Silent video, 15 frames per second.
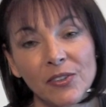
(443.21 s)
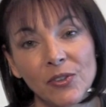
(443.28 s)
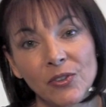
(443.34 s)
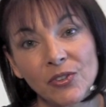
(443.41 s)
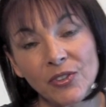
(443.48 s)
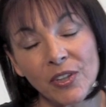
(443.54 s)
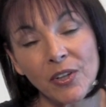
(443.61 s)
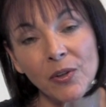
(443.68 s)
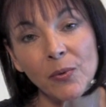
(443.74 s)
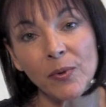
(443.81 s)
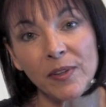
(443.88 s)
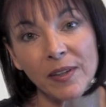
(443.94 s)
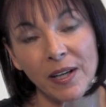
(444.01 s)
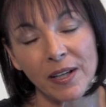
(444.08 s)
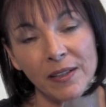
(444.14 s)
that you share it
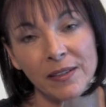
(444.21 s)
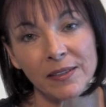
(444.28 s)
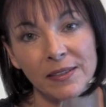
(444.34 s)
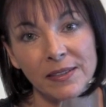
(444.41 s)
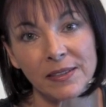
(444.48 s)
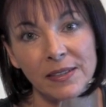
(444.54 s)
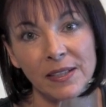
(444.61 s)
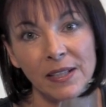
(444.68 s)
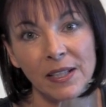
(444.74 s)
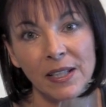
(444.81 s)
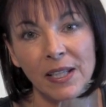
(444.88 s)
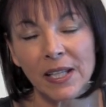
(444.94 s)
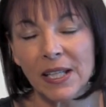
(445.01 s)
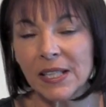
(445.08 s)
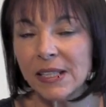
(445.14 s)
with others.
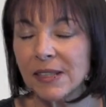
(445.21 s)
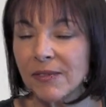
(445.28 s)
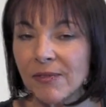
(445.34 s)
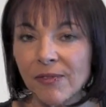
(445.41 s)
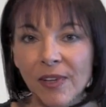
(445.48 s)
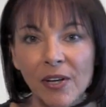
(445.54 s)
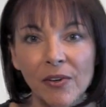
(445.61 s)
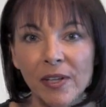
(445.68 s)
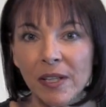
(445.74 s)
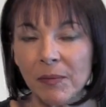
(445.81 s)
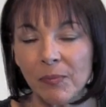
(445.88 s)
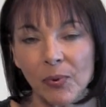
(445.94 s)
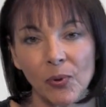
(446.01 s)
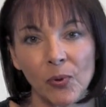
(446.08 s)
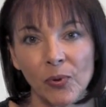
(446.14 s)
It's very
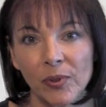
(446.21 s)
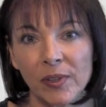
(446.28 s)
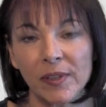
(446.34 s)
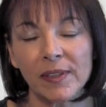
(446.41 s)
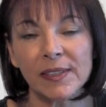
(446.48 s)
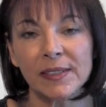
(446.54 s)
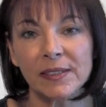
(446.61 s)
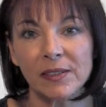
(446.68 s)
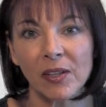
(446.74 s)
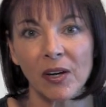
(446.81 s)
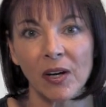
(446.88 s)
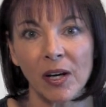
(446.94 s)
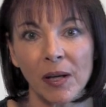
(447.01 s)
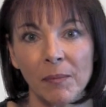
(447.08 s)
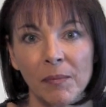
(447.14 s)
important at this
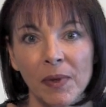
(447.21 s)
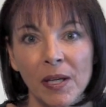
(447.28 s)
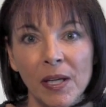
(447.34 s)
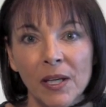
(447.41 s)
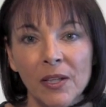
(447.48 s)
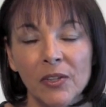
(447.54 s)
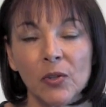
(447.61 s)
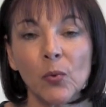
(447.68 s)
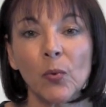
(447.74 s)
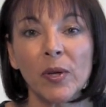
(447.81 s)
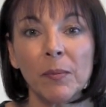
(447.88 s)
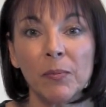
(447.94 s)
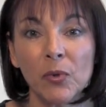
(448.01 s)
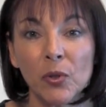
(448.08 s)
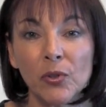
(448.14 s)
time that we
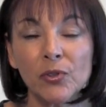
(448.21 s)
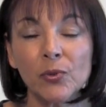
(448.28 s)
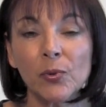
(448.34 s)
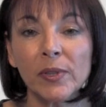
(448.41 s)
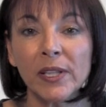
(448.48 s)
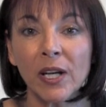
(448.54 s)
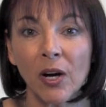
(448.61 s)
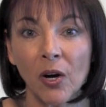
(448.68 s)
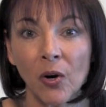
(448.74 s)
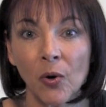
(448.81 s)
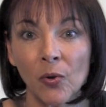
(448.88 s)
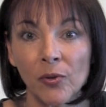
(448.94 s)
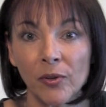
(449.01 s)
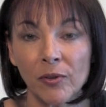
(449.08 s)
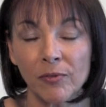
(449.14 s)
mutually
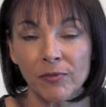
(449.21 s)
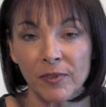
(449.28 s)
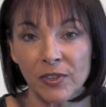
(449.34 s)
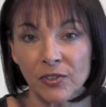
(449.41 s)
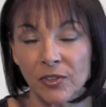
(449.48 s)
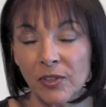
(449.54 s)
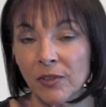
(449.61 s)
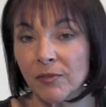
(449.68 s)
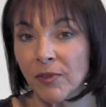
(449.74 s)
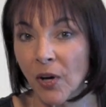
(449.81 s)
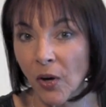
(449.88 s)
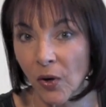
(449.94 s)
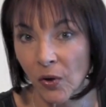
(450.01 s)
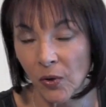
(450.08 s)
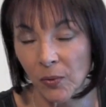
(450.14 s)
hold a vision of
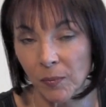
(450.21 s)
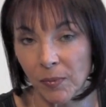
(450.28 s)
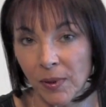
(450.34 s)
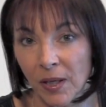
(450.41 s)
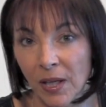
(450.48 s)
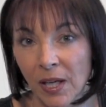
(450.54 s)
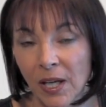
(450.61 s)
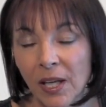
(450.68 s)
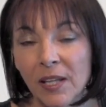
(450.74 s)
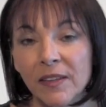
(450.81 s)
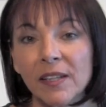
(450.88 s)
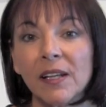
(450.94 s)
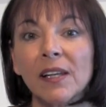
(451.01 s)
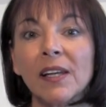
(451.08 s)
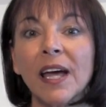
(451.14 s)
hope
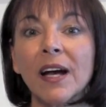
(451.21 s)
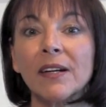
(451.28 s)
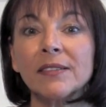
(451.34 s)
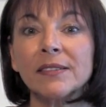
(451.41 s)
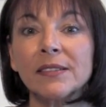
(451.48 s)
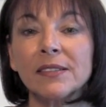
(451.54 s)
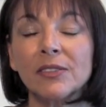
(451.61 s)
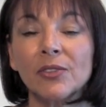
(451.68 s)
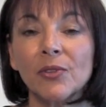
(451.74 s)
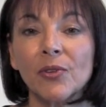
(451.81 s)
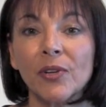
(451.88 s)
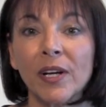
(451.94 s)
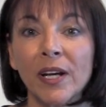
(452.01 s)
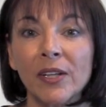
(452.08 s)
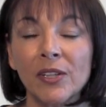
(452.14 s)
that allows us to
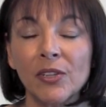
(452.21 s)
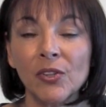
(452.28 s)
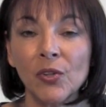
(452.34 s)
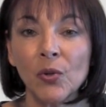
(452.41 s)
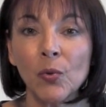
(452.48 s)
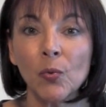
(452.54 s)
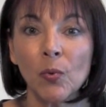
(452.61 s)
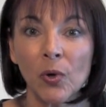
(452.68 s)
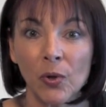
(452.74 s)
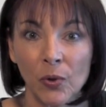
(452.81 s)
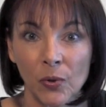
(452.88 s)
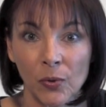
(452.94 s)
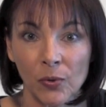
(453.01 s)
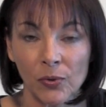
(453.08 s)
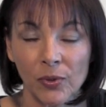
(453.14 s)
create a new
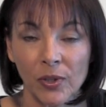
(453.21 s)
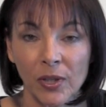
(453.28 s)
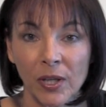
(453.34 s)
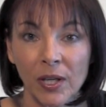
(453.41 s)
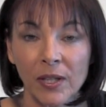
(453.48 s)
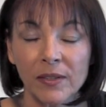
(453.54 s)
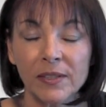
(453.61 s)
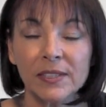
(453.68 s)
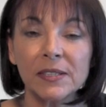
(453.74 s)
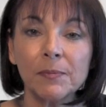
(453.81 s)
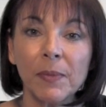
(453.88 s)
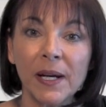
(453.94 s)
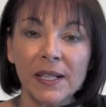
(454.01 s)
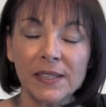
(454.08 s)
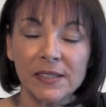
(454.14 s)
world that's
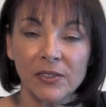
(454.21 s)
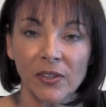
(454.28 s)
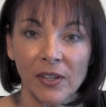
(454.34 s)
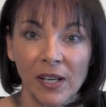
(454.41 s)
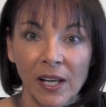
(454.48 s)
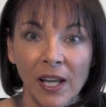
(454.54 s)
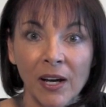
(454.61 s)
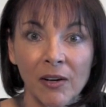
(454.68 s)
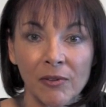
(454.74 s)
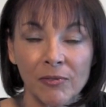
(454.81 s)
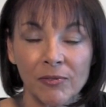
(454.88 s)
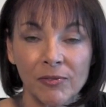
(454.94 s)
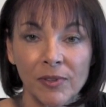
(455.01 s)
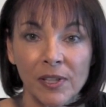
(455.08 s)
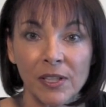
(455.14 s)
based on
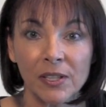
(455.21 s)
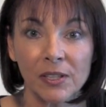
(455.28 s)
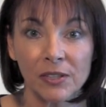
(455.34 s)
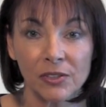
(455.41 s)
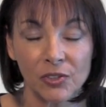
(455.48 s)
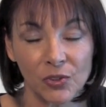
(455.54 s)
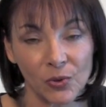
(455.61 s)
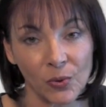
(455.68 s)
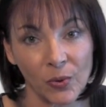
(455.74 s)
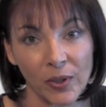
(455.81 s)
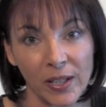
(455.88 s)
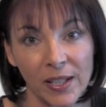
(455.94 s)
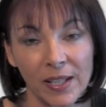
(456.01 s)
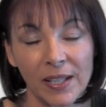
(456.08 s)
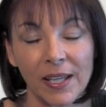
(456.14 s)
love,
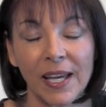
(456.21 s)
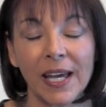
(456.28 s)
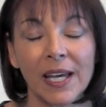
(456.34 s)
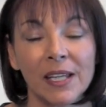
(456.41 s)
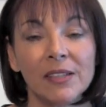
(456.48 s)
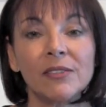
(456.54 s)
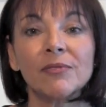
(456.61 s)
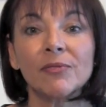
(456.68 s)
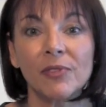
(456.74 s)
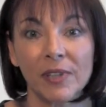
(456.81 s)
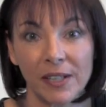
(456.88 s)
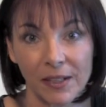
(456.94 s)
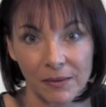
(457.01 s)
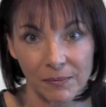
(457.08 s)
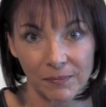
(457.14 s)
joy, and
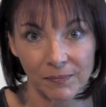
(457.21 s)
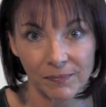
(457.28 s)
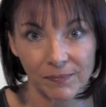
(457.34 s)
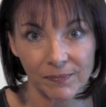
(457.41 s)
freedom.